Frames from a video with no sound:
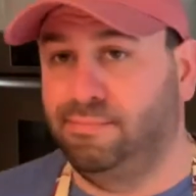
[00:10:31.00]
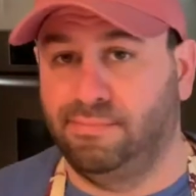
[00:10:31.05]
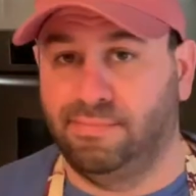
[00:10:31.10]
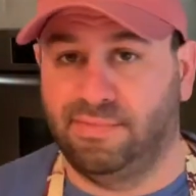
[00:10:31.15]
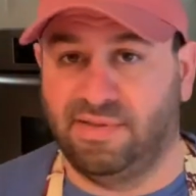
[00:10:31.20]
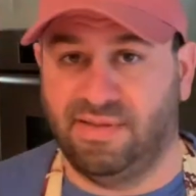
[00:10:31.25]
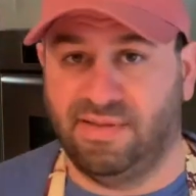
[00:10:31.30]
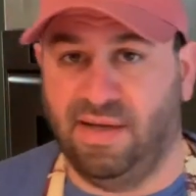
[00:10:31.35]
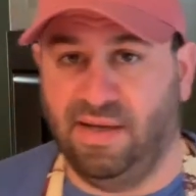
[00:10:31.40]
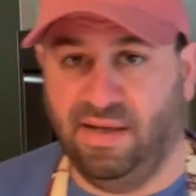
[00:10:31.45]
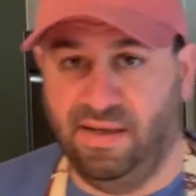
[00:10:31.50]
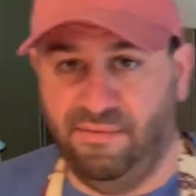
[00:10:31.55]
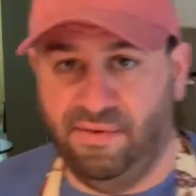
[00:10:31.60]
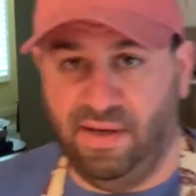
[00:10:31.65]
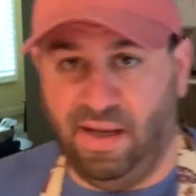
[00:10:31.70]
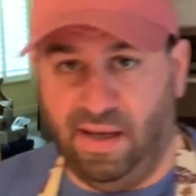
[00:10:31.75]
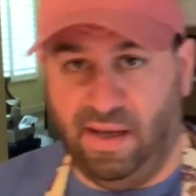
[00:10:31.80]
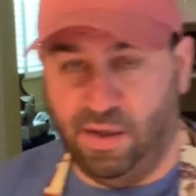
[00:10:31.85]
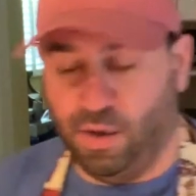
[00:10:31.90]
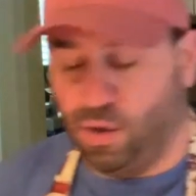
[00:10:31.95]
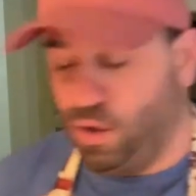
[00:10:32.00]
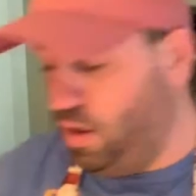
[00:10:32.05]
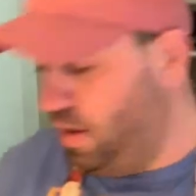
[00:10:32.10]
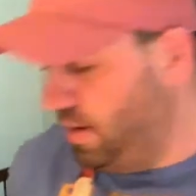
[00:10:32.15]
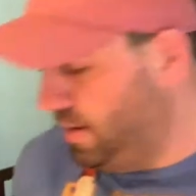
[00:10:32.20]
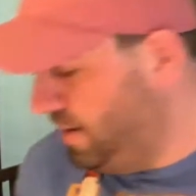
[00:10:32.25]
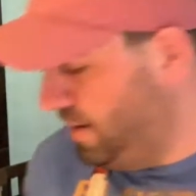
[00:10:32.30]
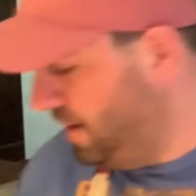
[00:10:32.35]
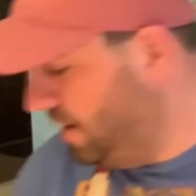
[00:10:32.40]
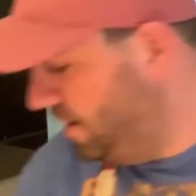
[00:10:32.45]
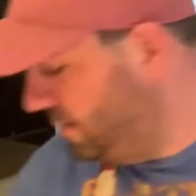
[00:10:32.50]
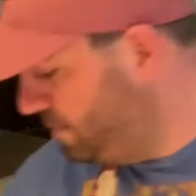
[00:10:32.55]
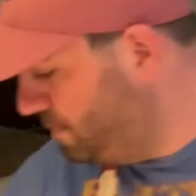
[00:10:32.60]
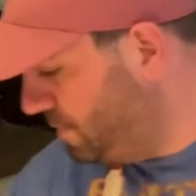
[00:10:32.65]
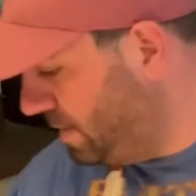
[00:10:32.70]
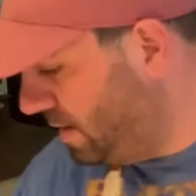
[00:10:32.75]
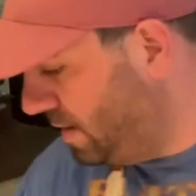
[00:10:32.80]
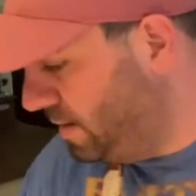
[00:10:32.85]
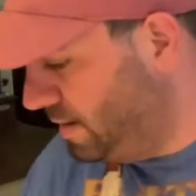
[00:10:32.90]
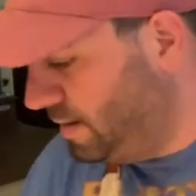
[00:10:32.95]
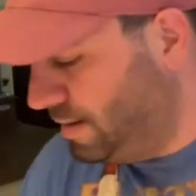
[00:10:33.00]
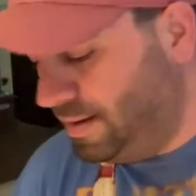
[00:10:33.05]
it's not even 8 o'clock yet, but